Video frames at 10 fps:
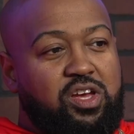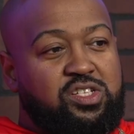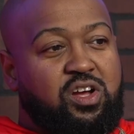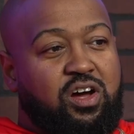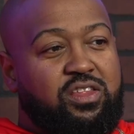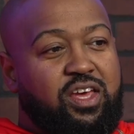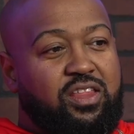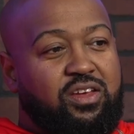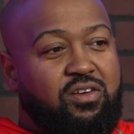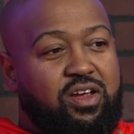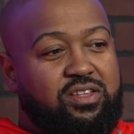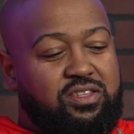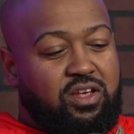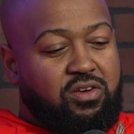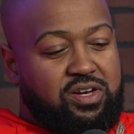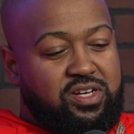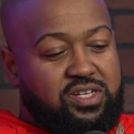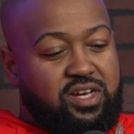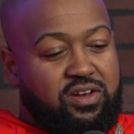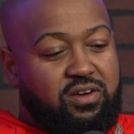it's called the Great
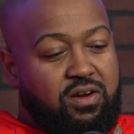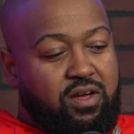Dictator.